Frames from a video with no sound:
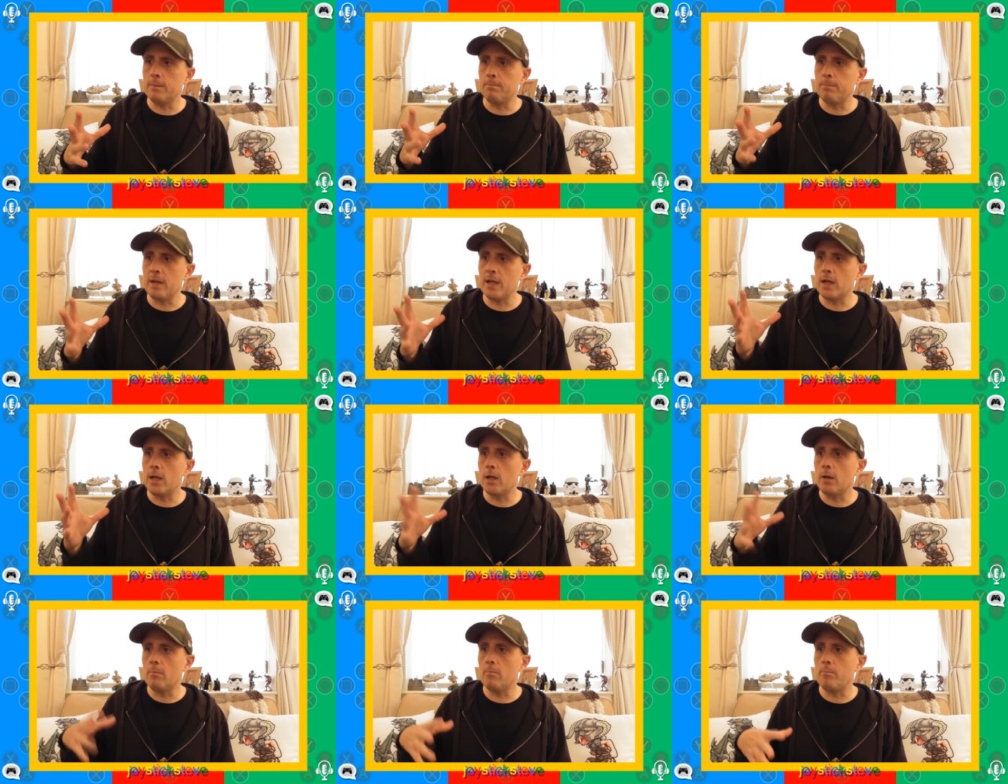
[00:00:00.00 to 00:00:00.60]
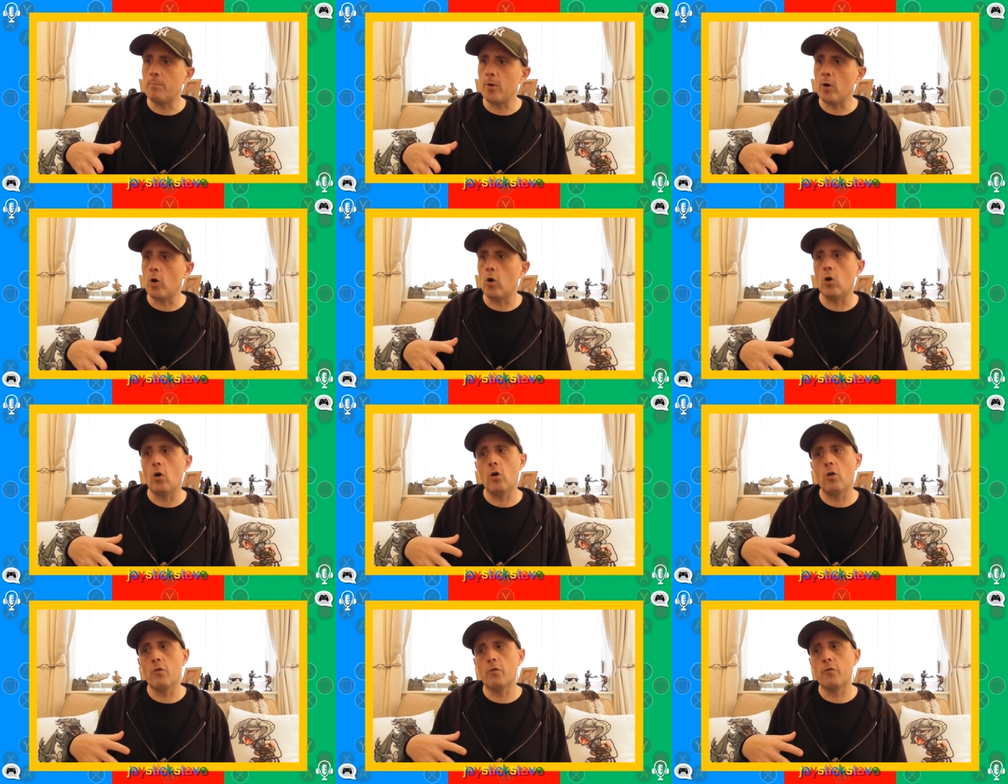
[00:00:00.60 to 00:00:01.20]
big lump
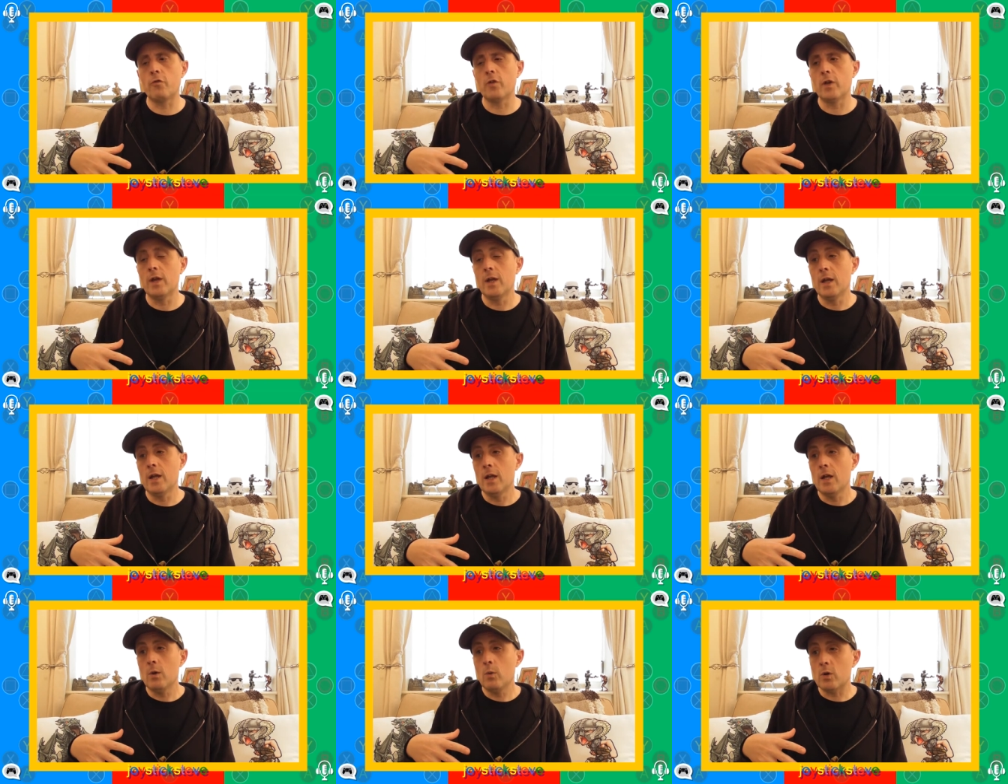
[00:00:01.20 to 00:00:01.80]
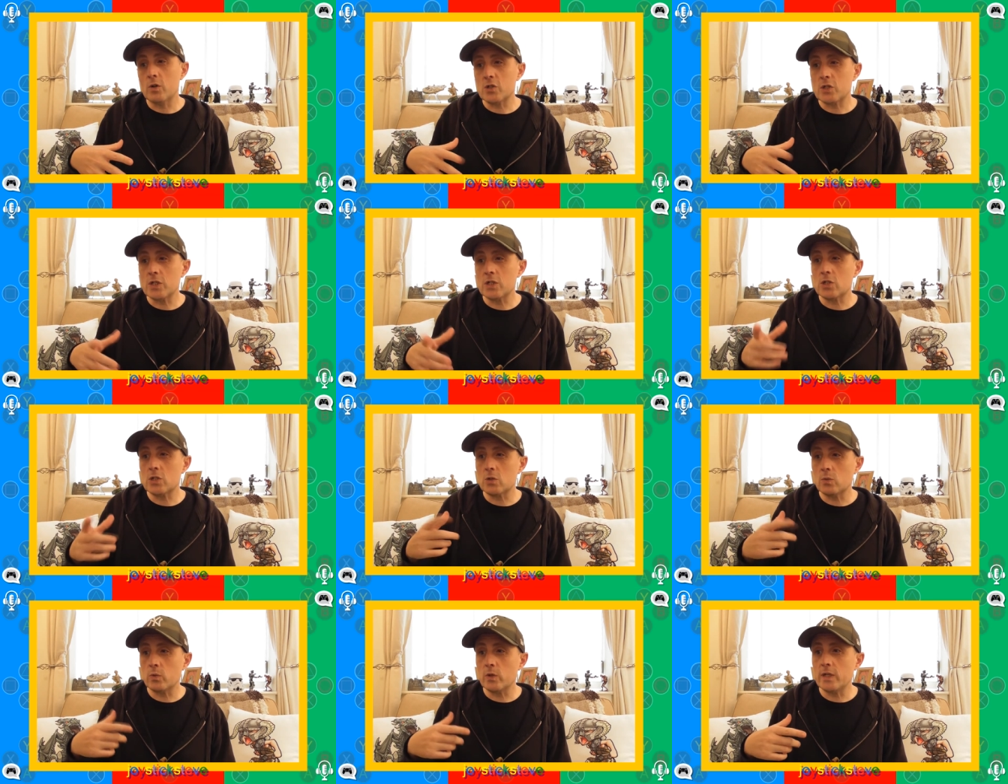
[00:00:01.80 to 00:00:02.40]
of well
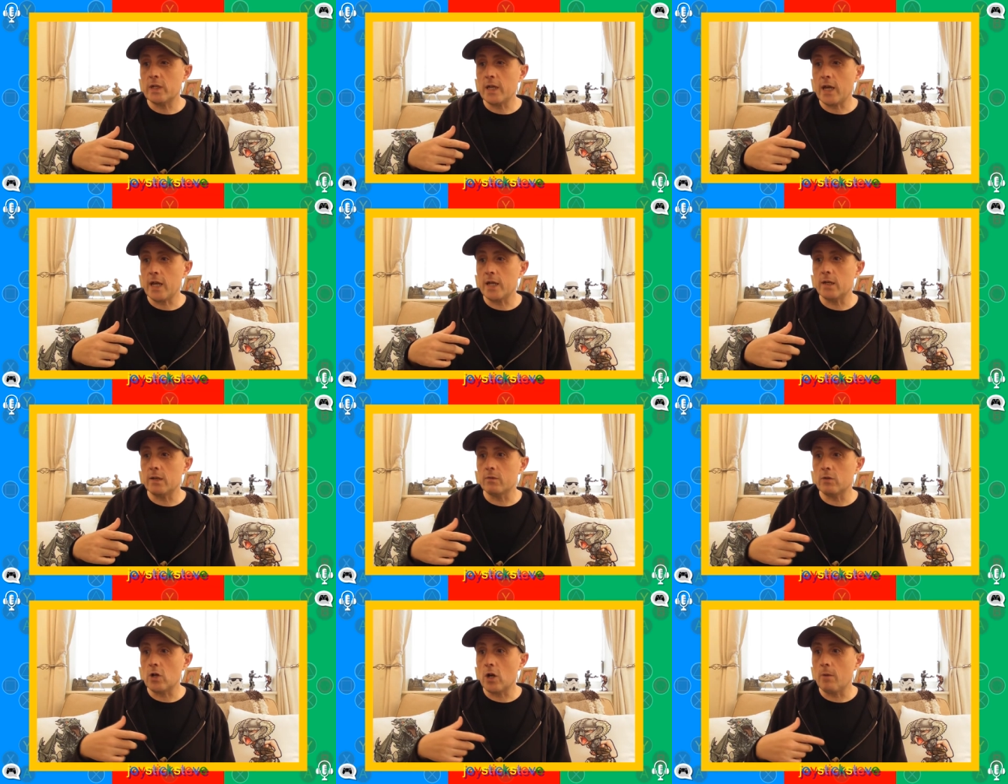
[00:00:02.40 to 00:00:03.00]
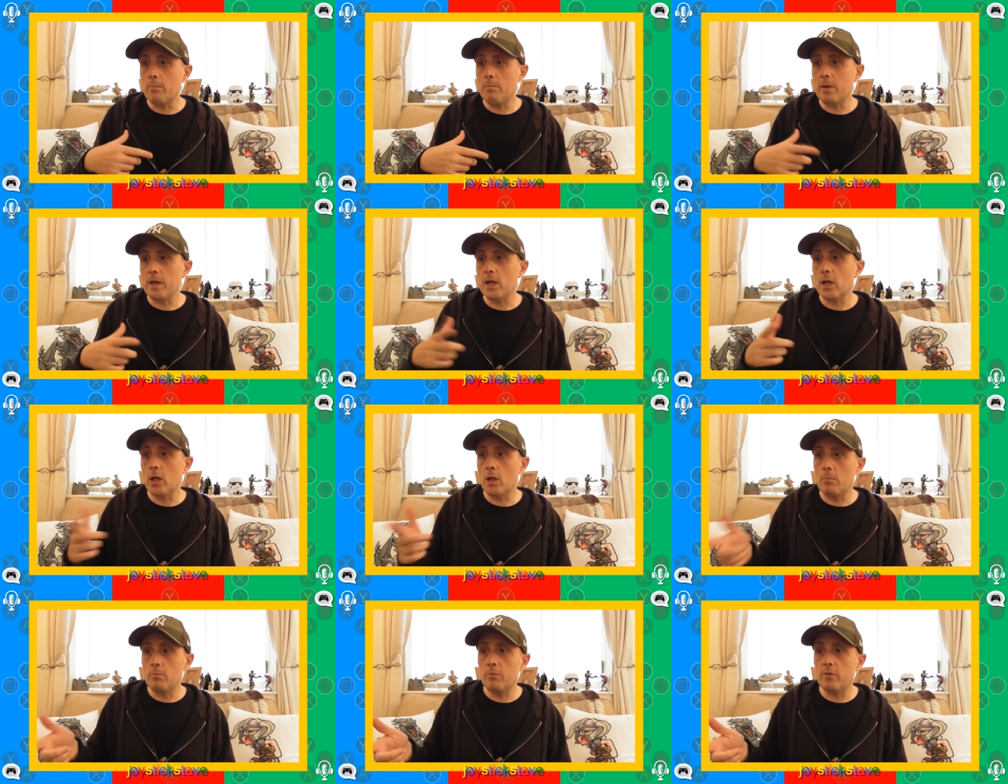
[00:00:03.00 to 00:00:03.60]
since the weekend I've got a big
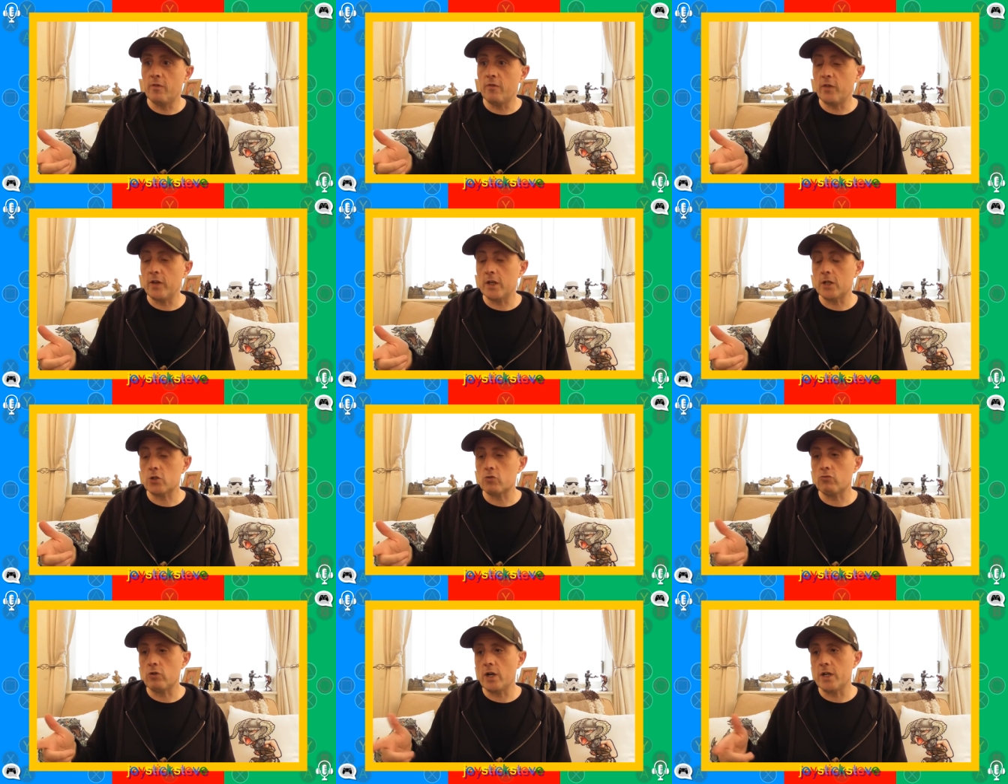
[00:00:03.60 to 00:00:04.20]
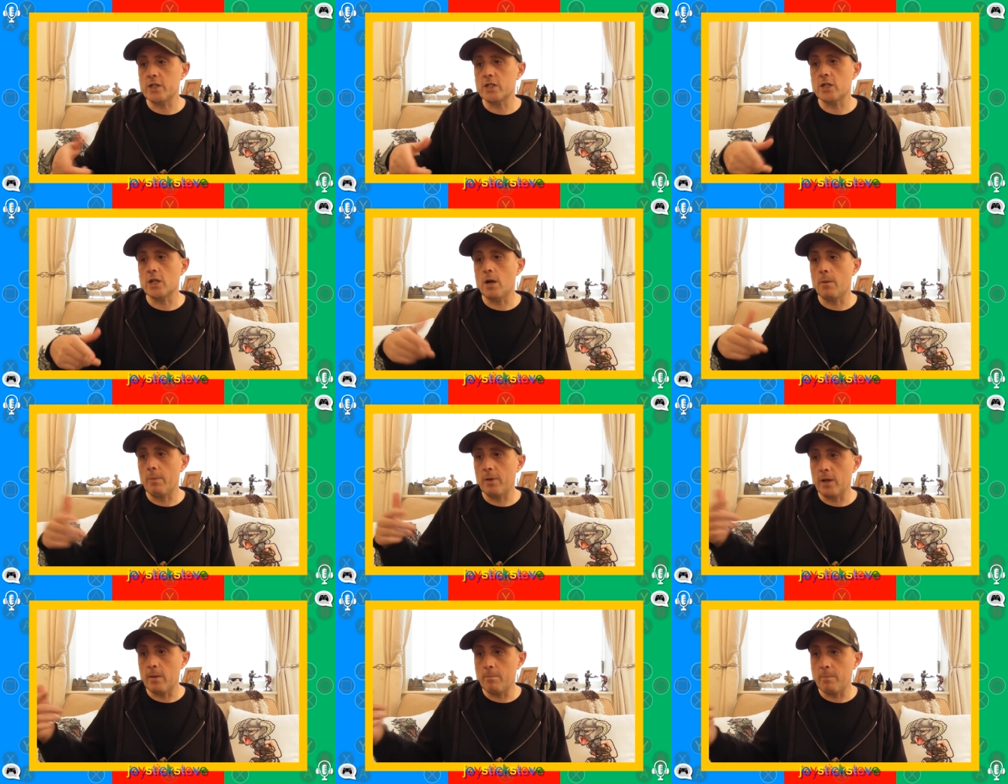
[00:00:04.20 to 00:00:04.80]
lump of Phoenix Rising up
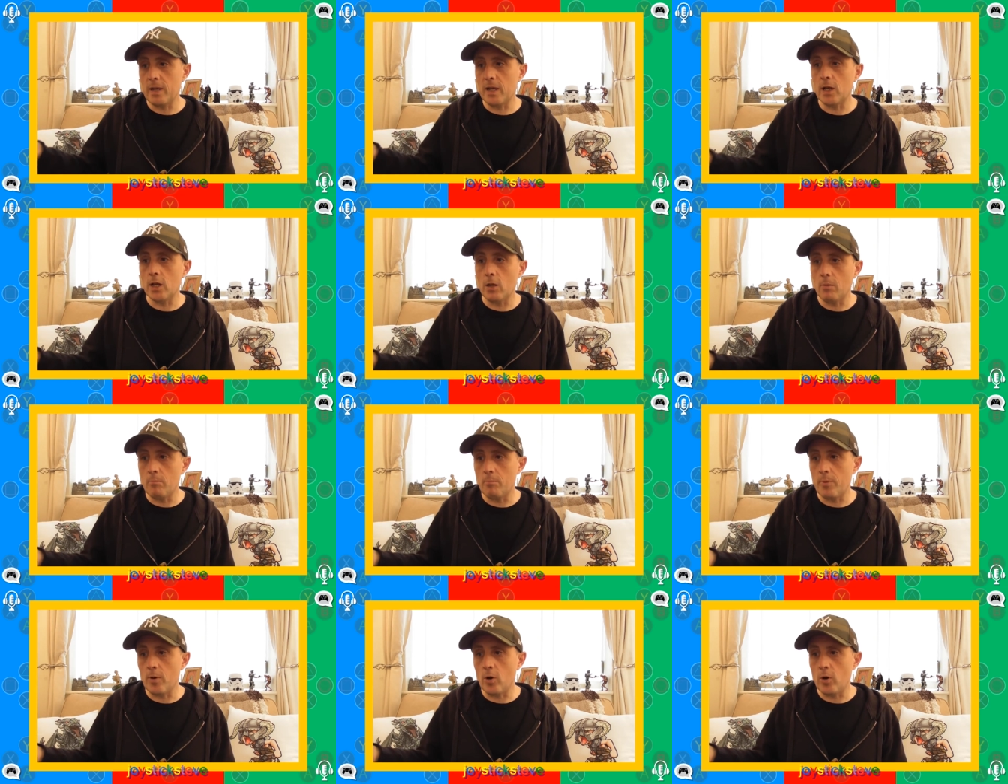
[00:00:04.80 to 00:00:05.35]
and a big lump